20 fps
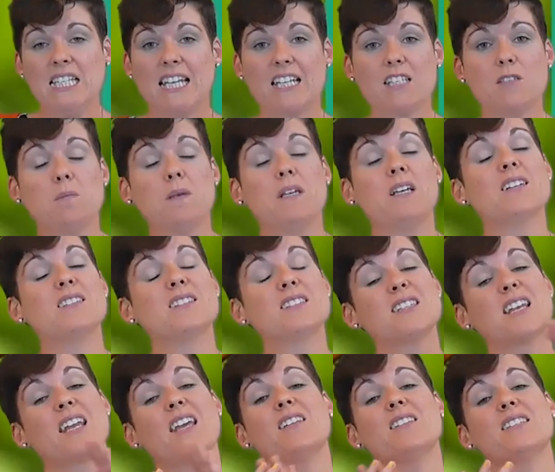That's because
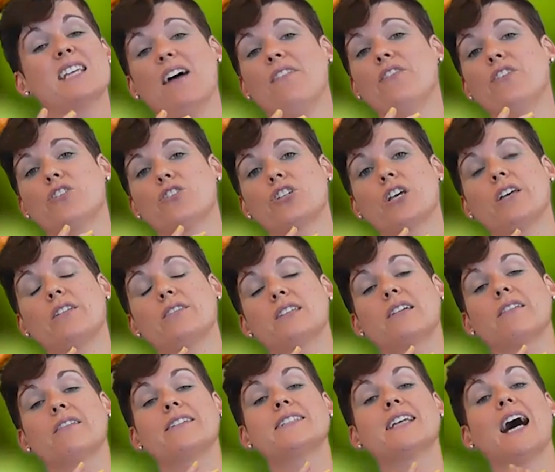snails have their shells
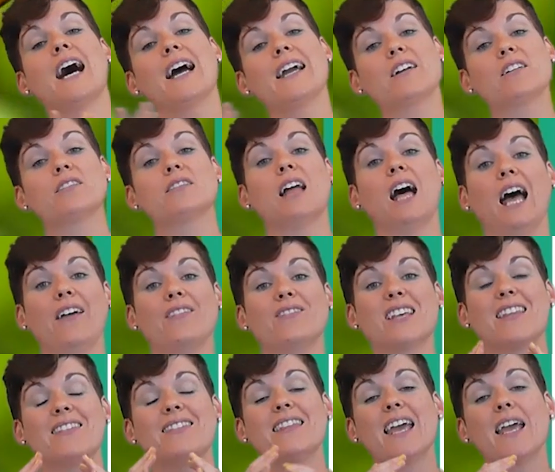their entire lives
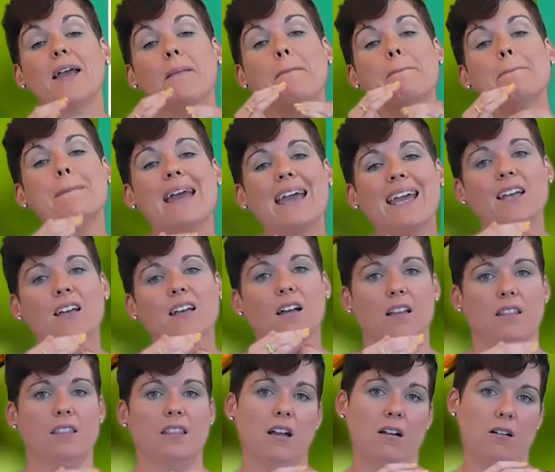and they make
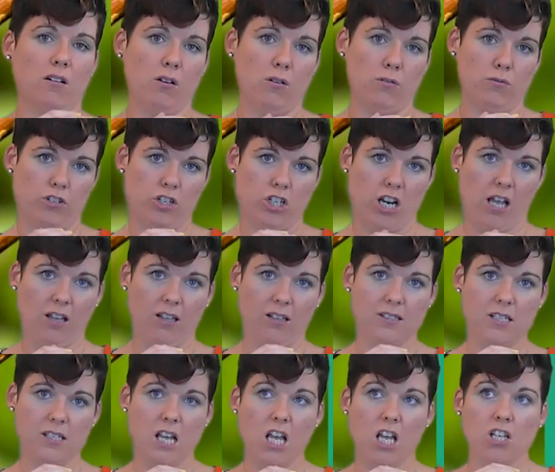their own
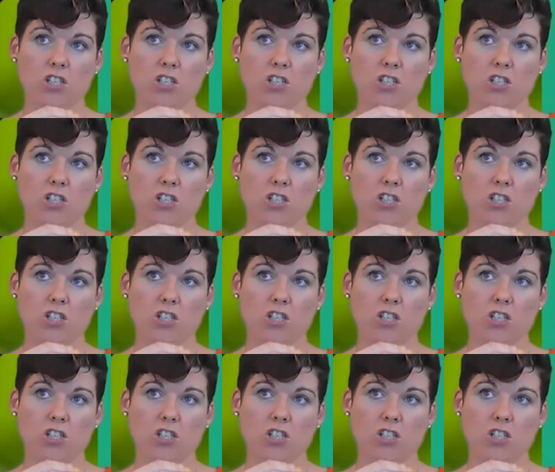shells.